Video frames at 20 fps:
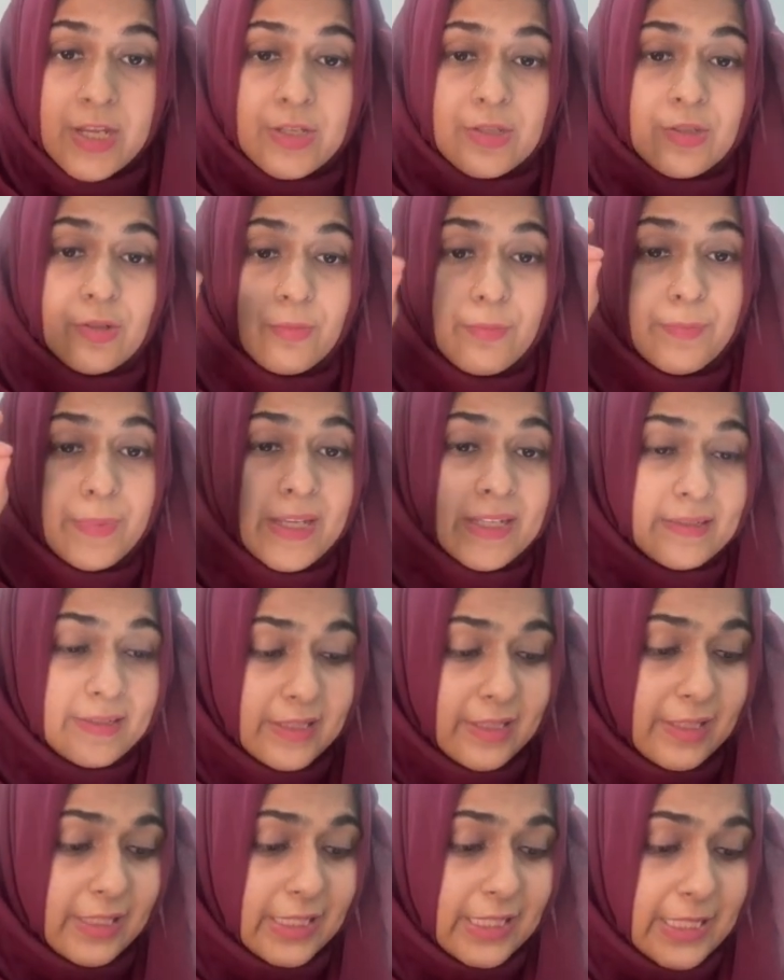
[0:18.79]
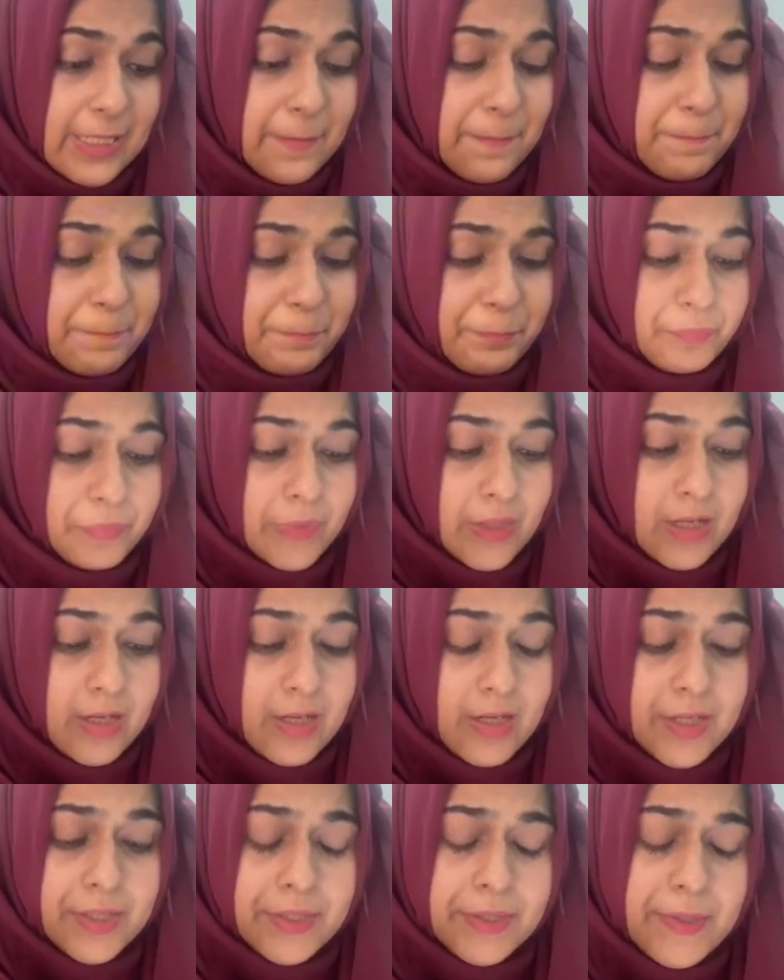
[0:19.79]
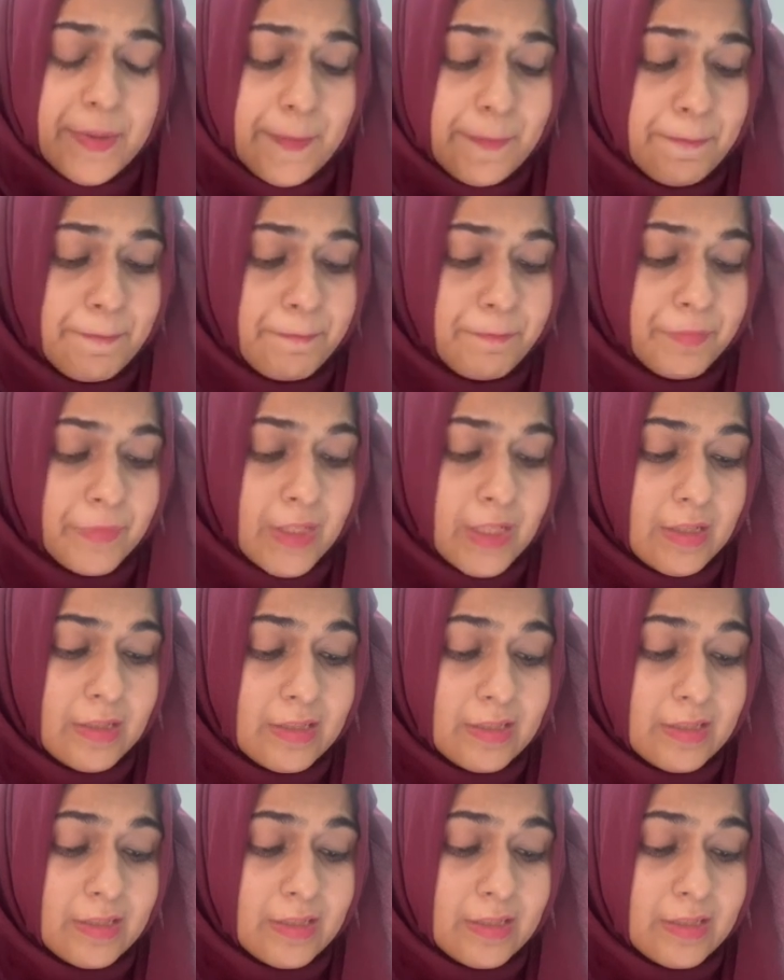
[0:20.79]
So basically, um,